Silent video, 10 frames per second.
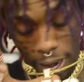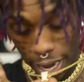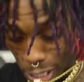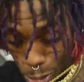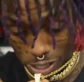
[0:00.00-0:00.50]

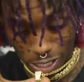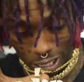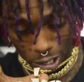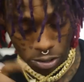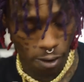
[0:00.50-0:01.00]
ain't no
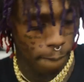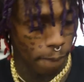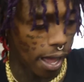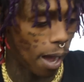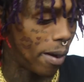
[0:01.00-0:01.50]
discount.
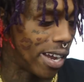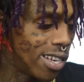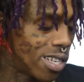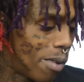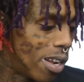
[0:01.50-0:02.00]
I might get
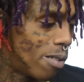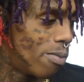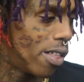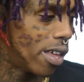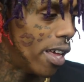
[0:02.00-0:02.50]
this to my little
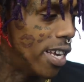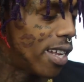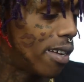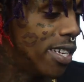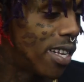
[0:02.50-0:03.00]
brother. He
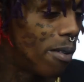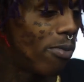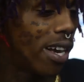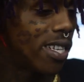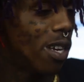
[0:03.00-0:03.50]
say, he say,
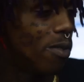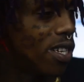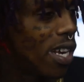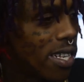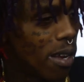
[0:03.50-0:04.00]
bro, I see you with your
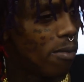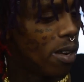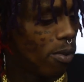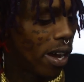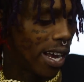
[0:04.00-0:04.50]
shot. I say, little
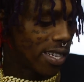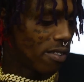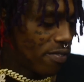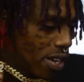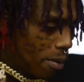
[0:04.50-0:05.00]
bro, I got
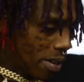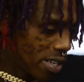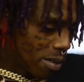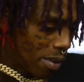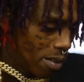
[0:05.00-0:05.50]
something for you. I'm gonna get this
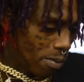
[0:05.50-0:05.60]
to my little